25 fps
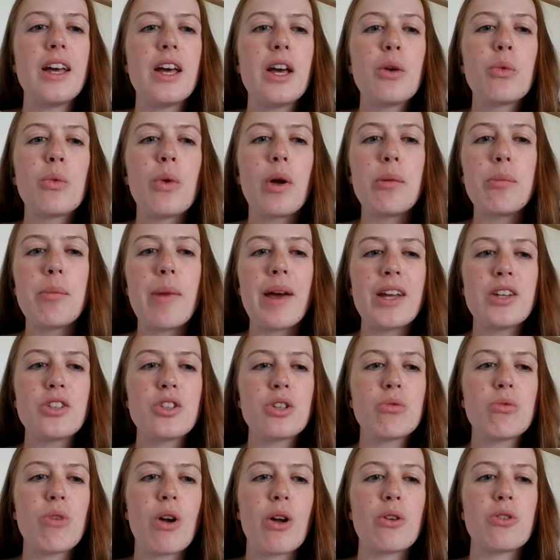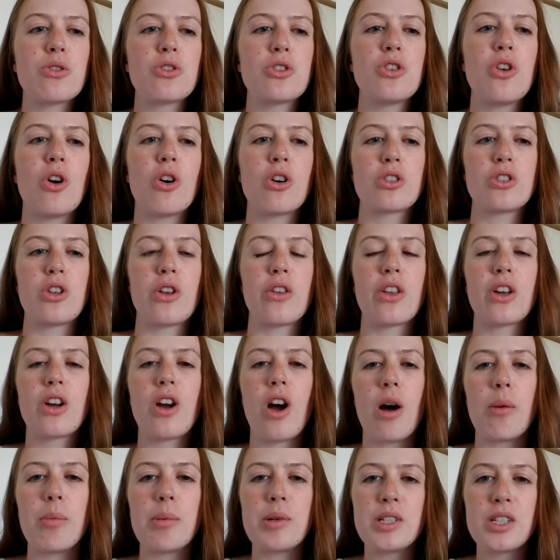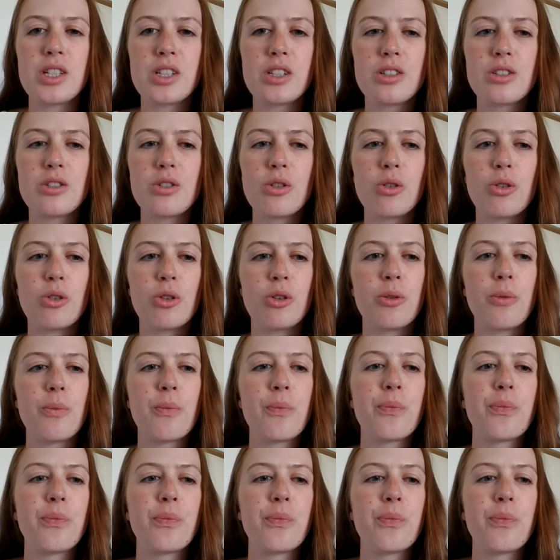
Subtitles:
when Major Roach knocked on the carpenter's door.